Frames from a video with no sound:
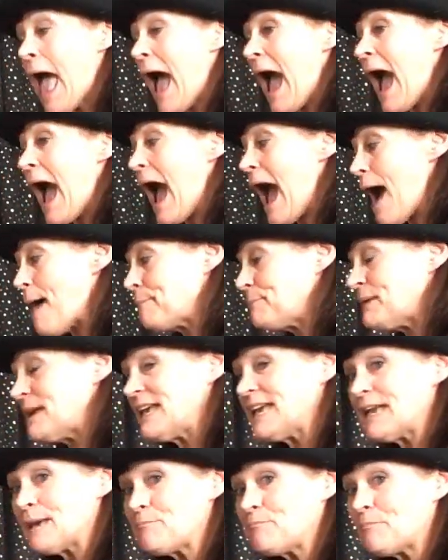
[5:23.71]

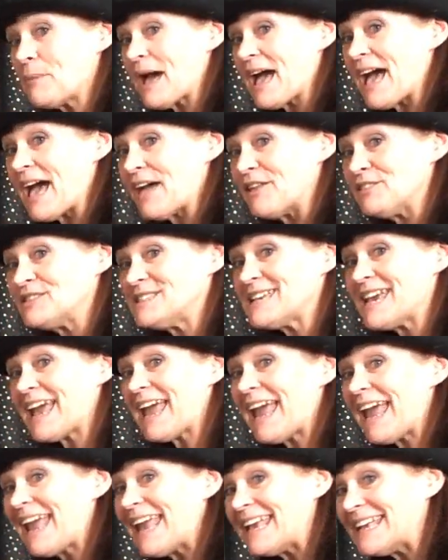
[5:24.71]
Happy
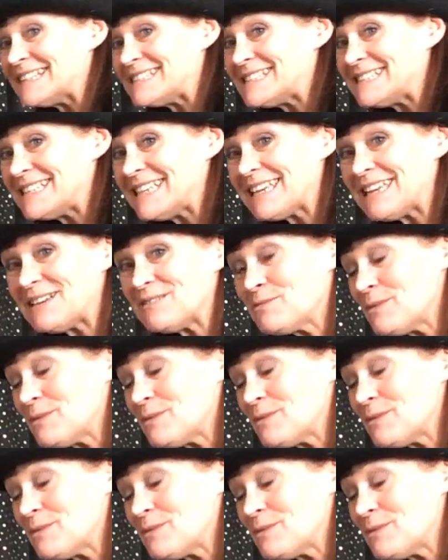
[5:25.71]
birthday, Izzy